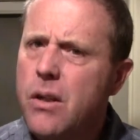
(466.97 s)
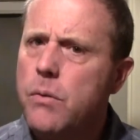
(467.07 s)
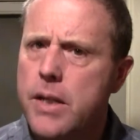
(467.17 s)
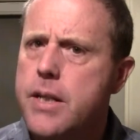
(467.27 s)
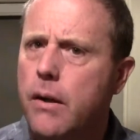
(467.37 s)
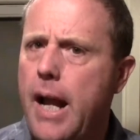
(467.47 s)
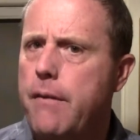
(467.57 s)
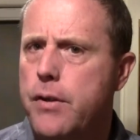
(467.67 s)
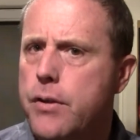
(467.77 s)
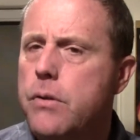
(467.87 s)
Don't necessarily
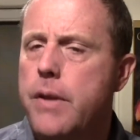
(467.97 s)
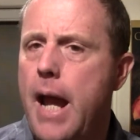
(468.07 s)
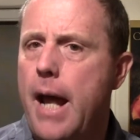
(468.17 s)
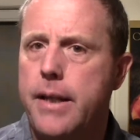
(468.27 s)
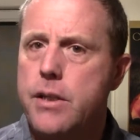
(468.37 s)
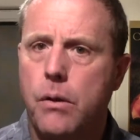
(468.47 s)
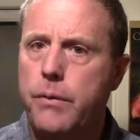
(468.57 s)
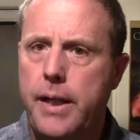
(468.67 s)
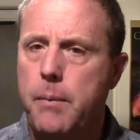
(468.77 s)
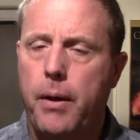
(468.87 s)
have to do that. These
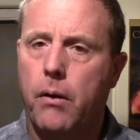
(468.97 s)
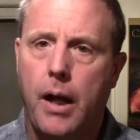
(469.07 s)
don't need to be